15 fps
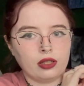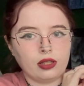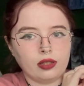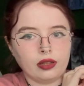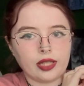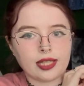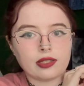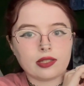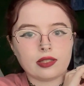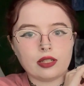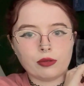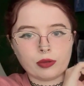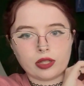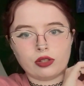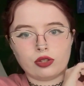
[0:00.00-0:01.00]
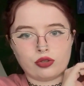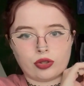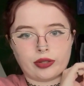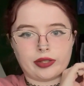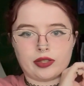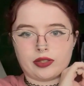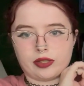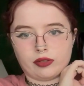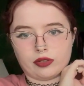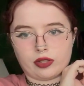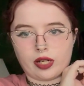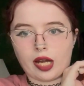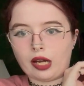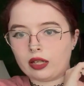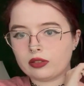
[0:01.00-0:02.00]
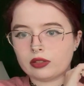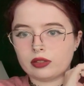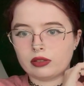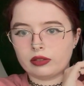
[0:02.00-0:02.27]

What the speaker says: let's see where your drawing skills are at.